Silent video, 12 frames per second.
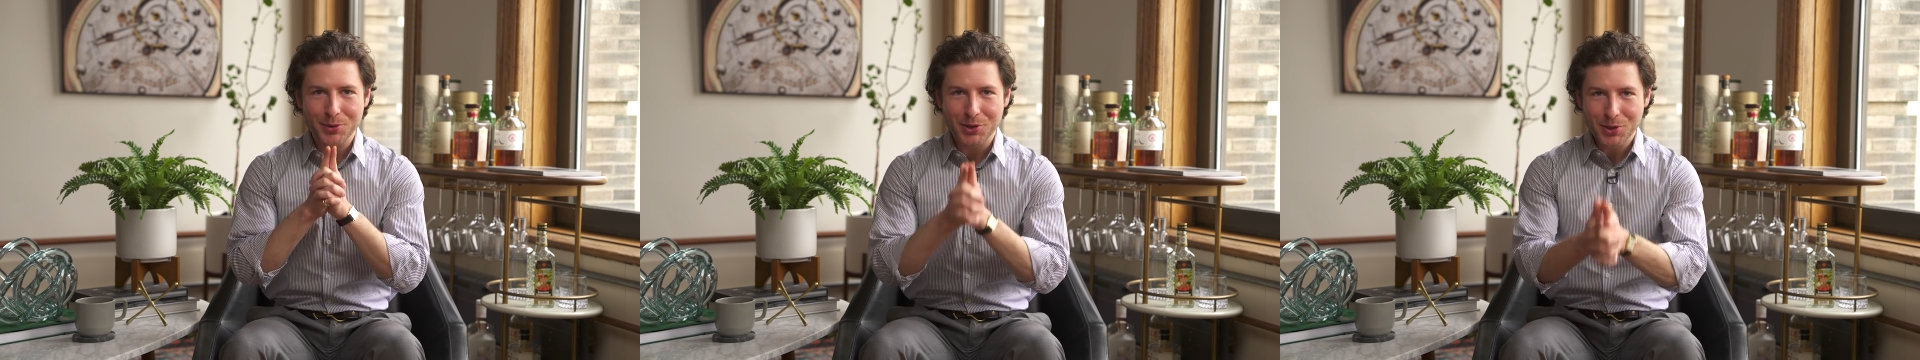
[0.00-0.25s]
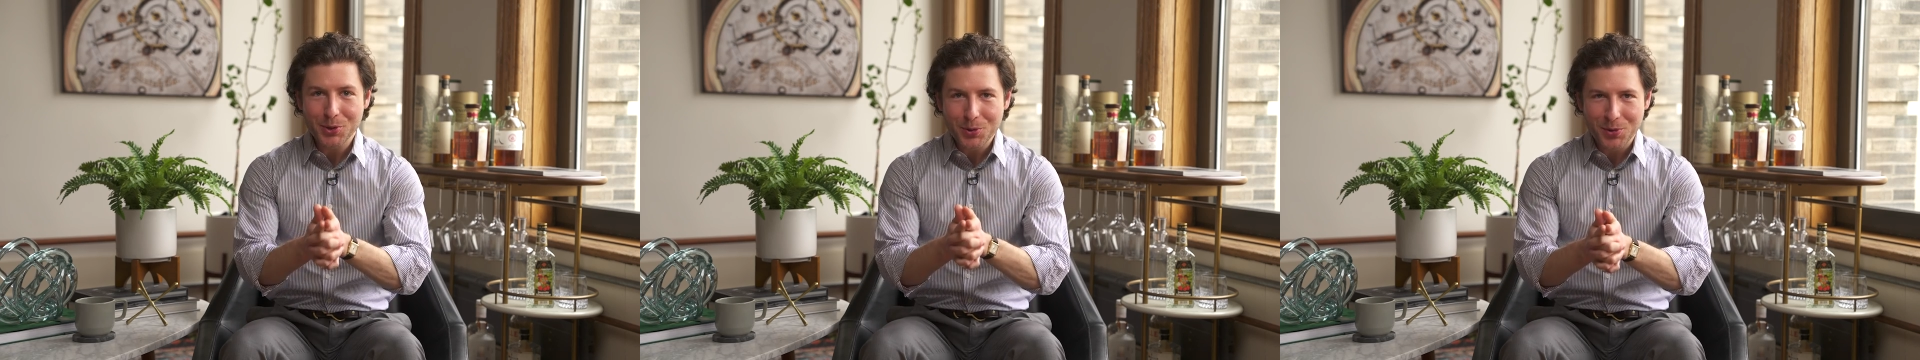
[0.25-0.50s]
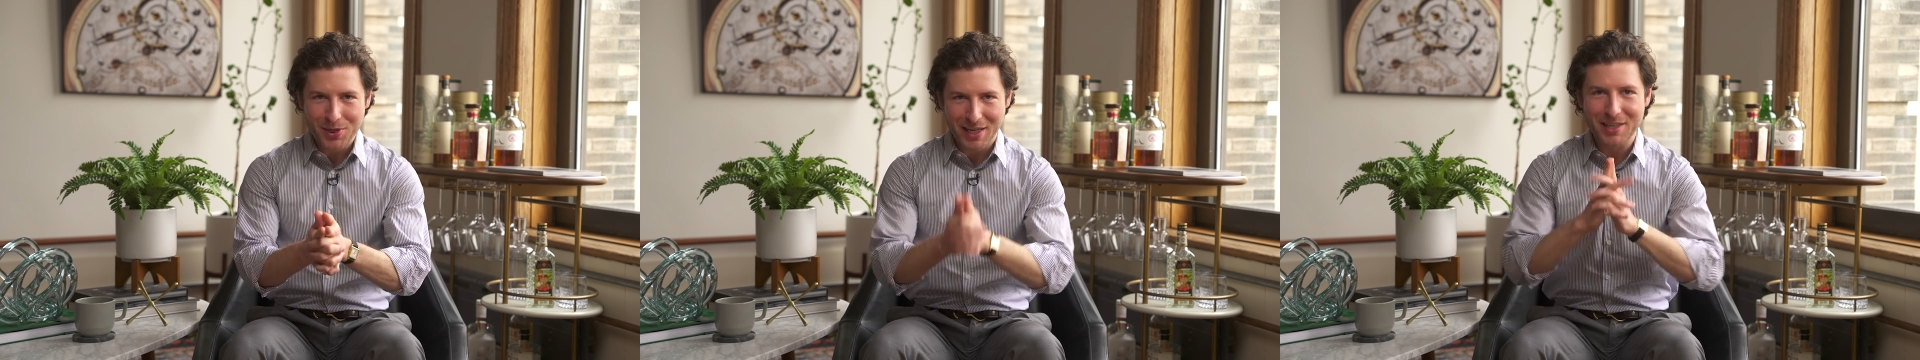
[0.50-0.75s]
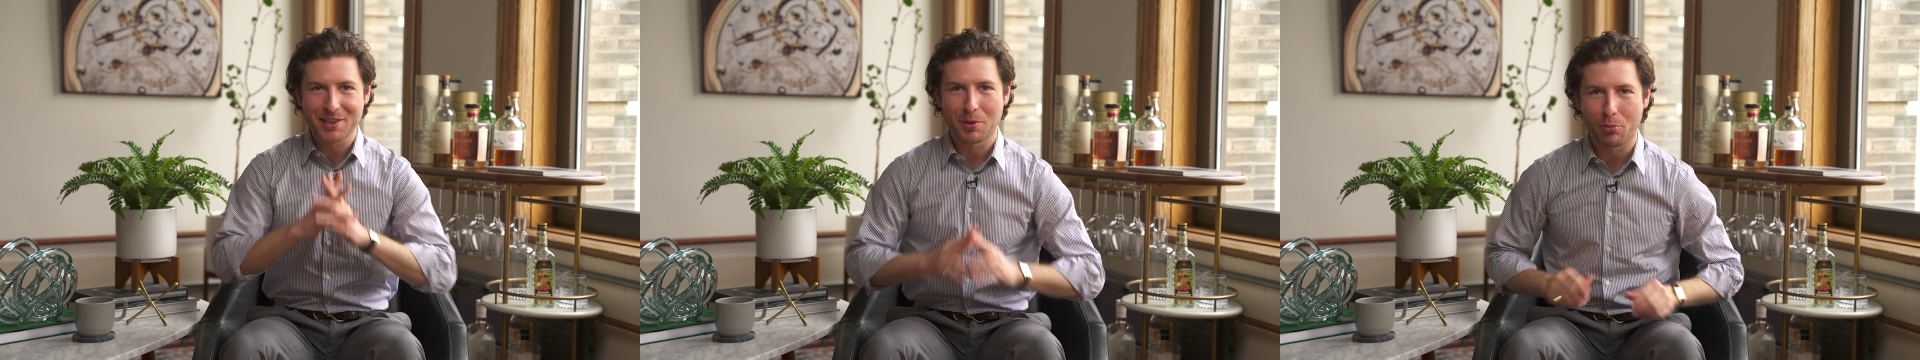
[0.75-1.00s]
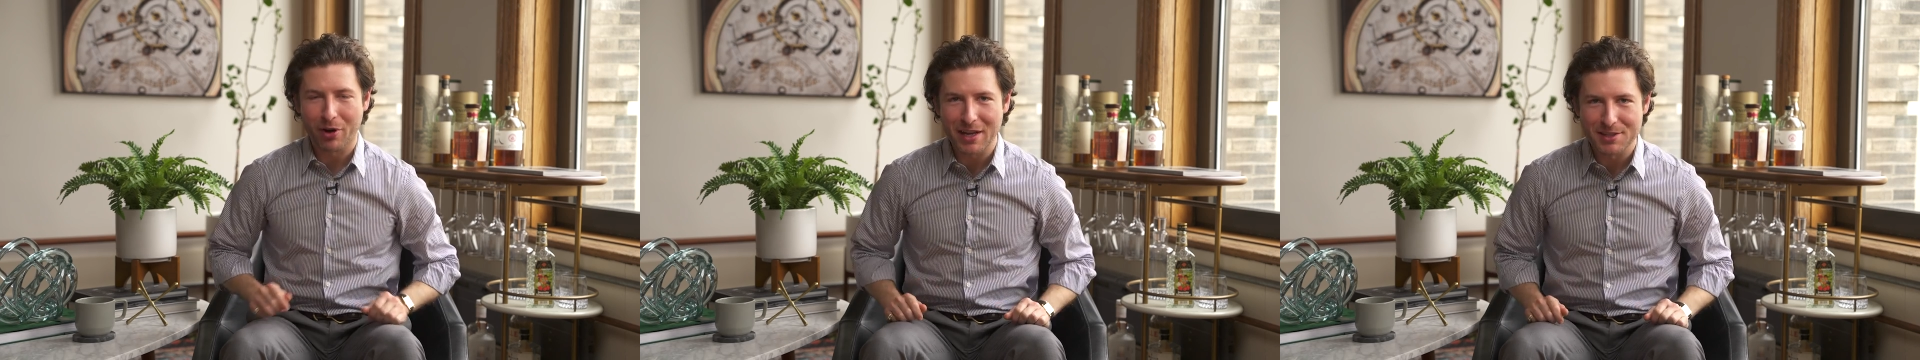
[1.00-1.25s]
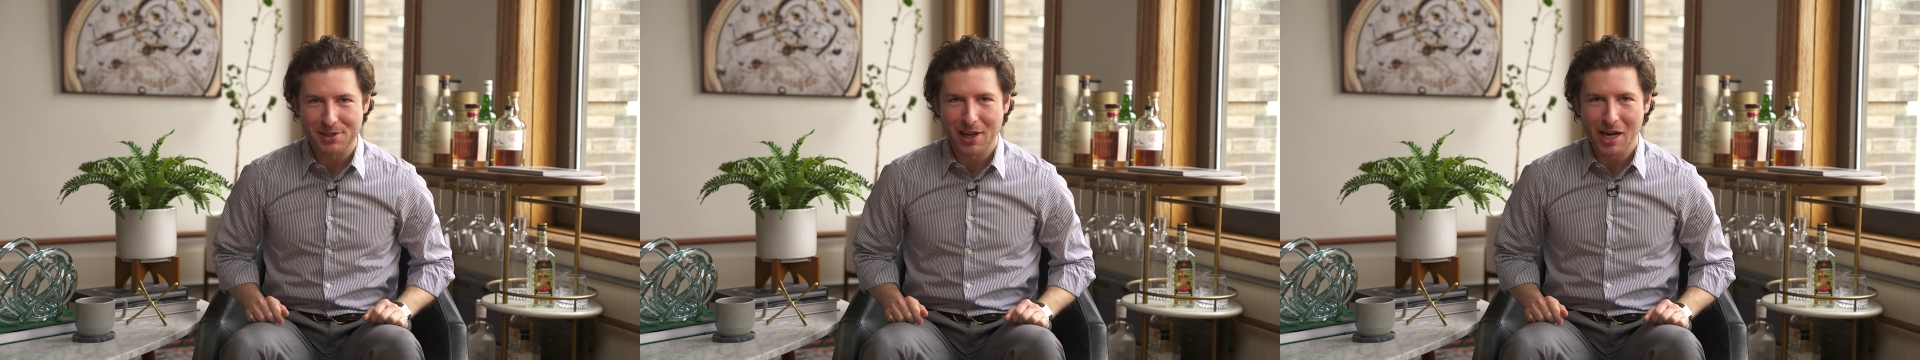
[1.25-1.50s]
you think the
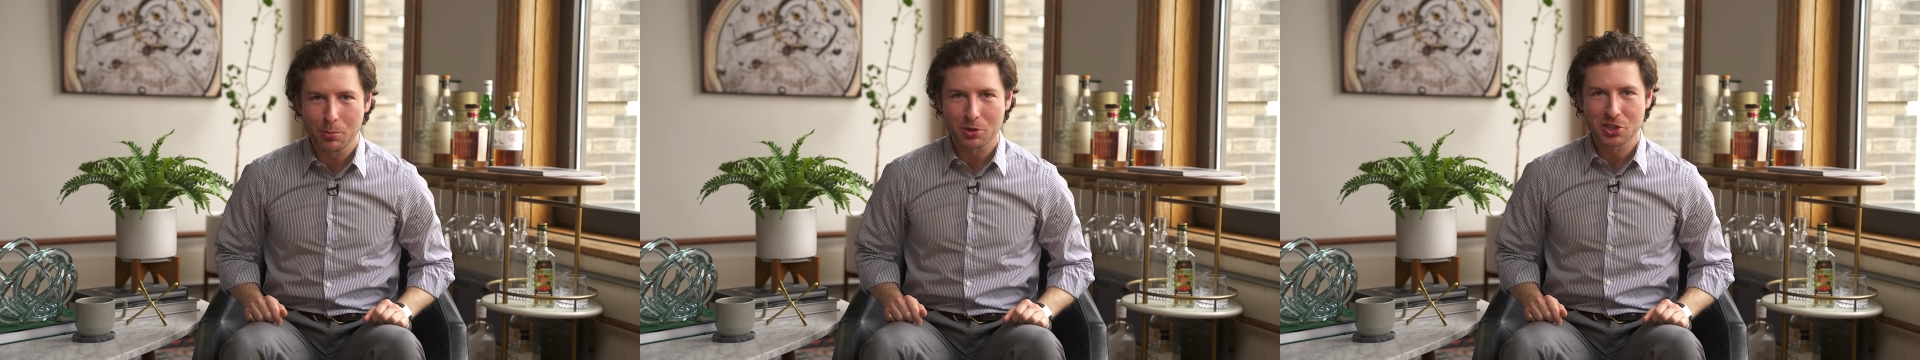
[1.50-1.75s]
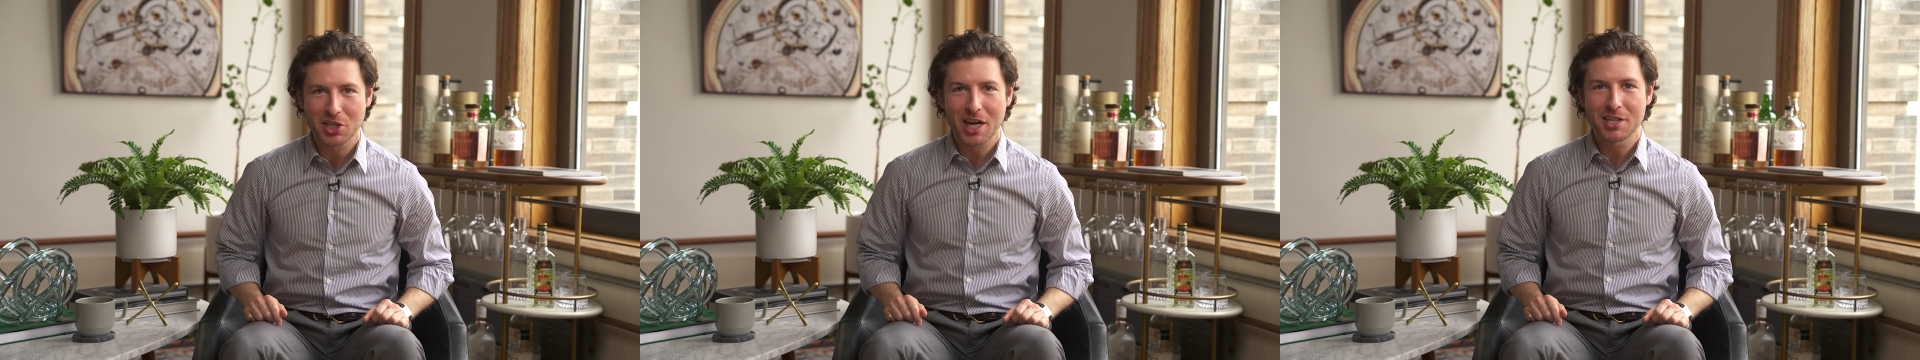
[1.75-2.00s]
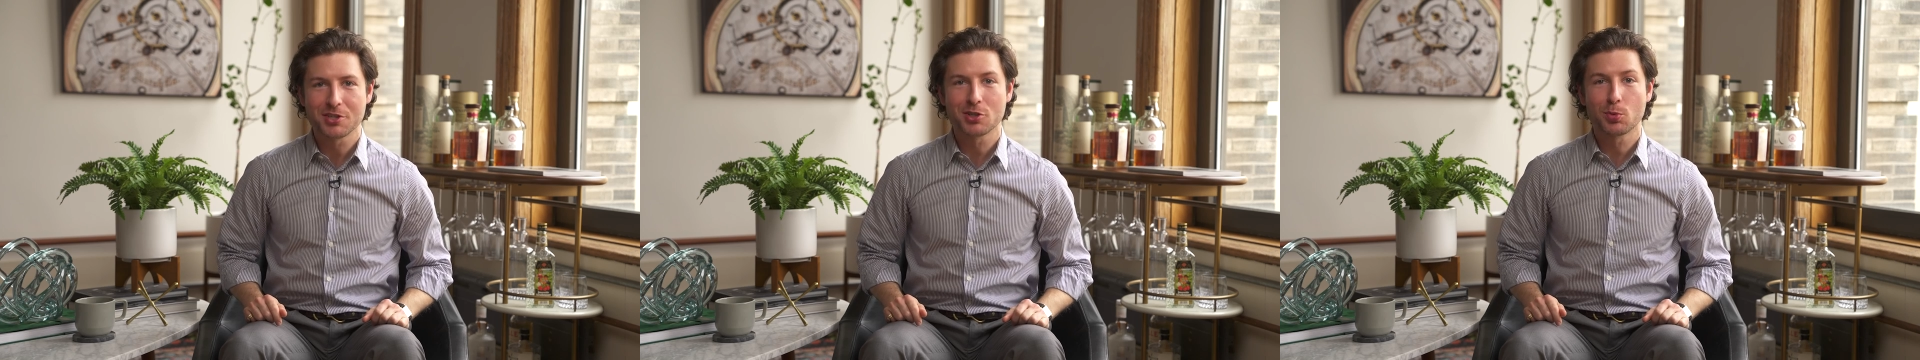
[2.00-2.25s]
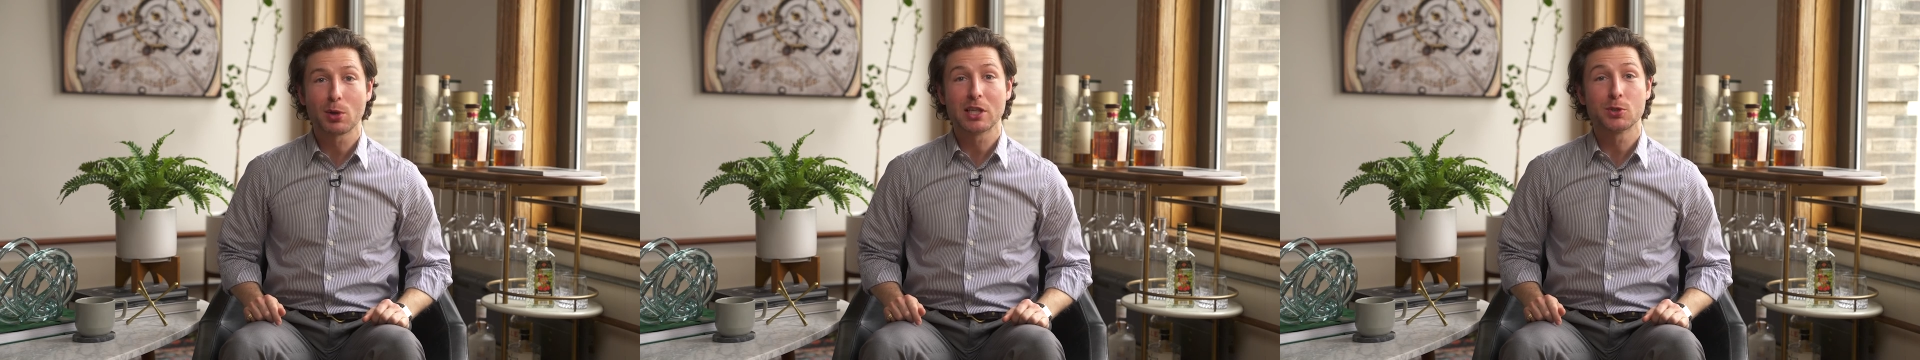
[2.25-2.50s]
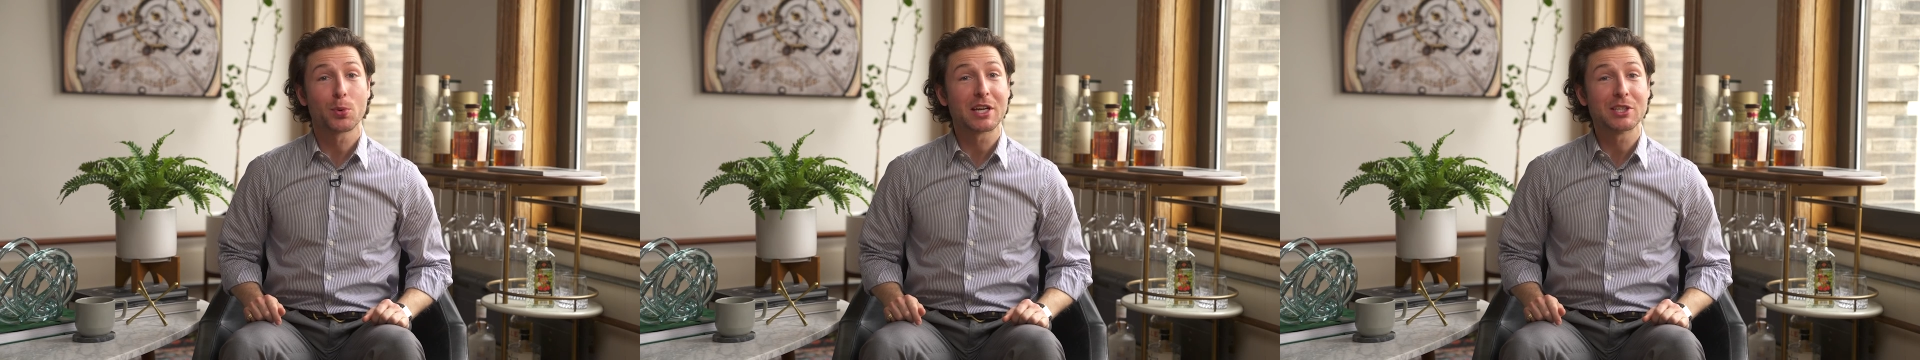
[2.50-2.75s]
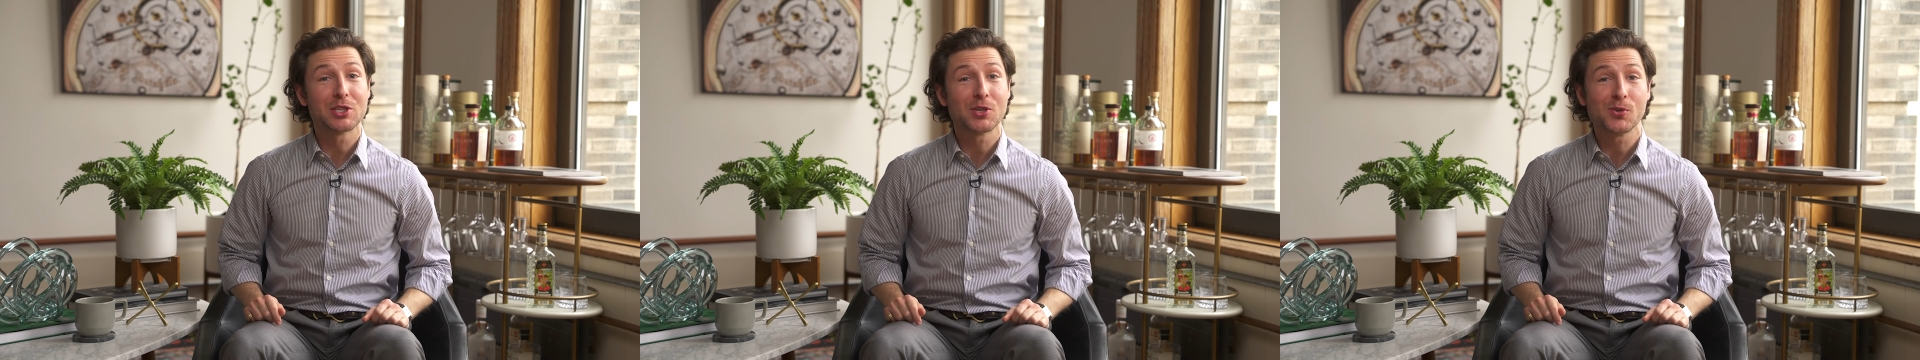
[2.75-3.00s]
brand's lineup will change in
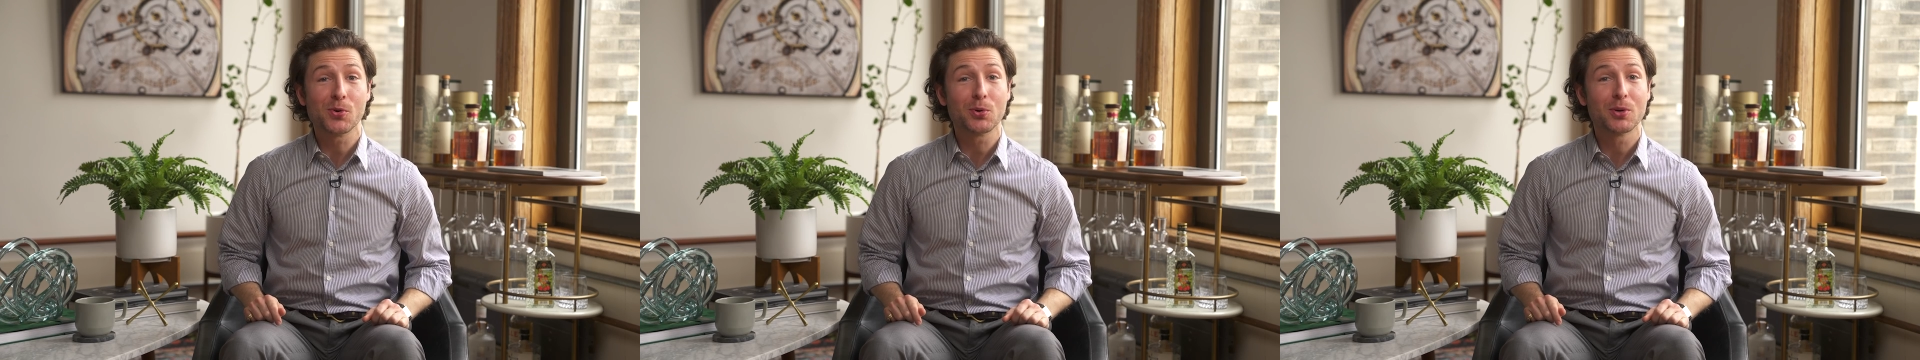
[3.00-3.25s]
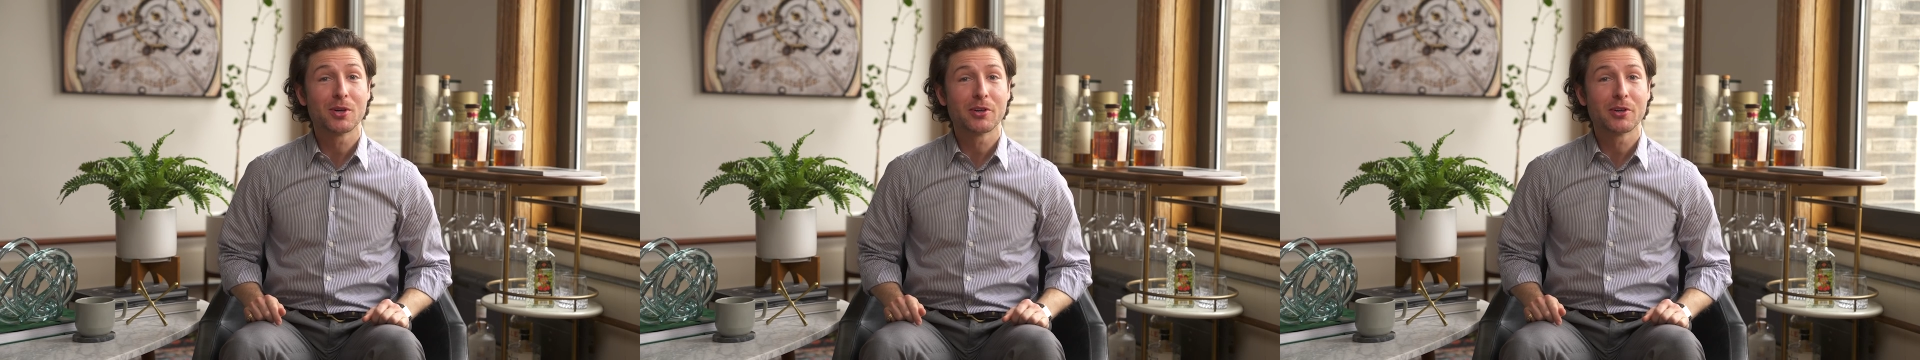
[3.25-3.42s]
2022?